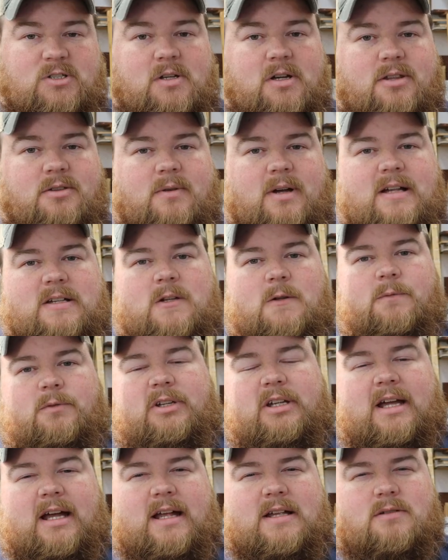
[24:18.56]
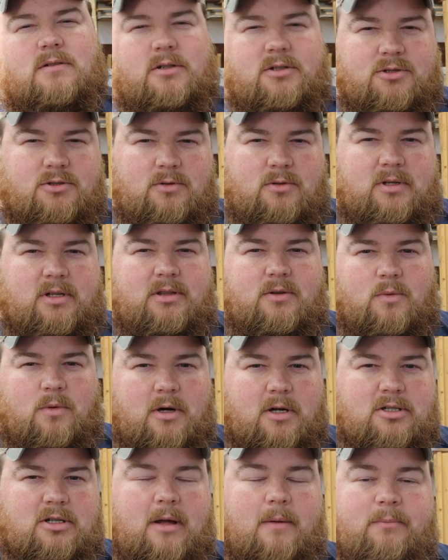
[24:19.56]
So otherwise, hopefully you guys are enjoying the
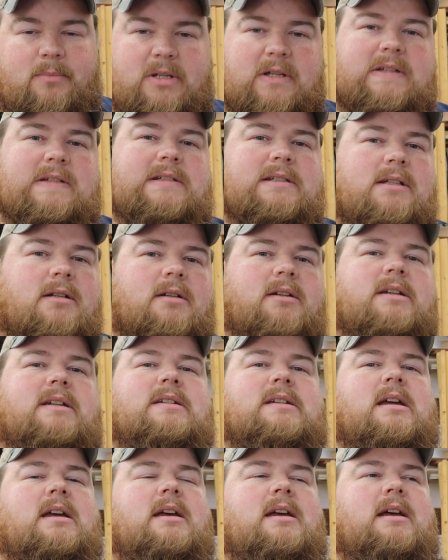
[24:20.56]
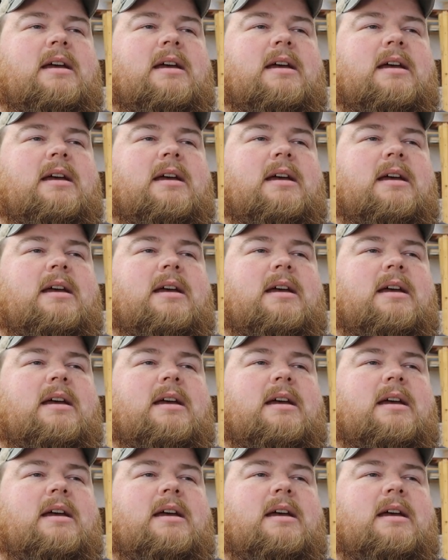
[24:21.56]
workshop build series.